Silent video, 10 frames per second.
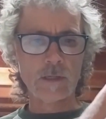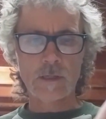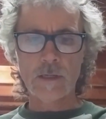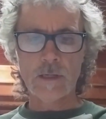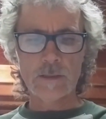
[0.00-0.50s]

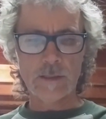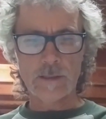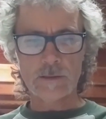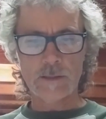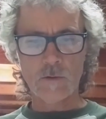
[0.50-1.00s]
and
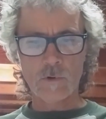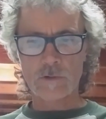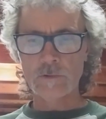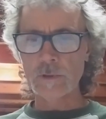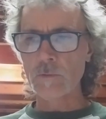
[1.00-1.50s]
they
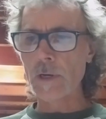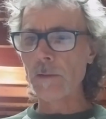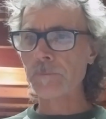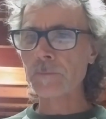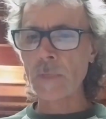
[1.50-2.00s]
work really
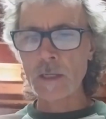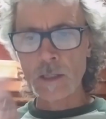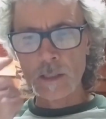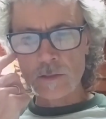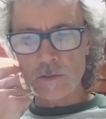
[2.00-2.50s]
well.
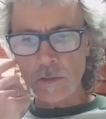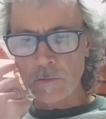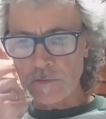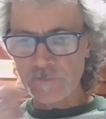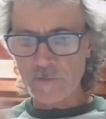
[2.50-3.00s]
So
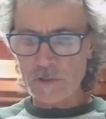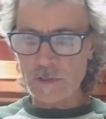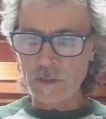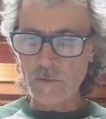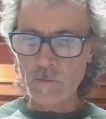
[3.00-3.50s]
the first
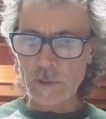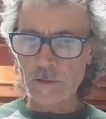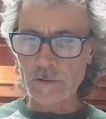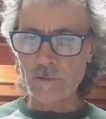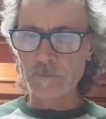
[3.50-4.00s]
thing that we want to
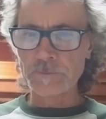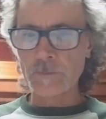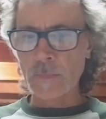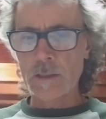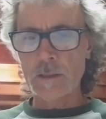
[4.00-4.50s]
do
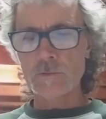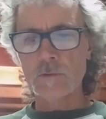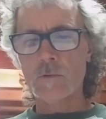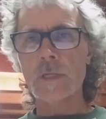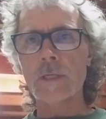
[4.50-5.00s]
is we want to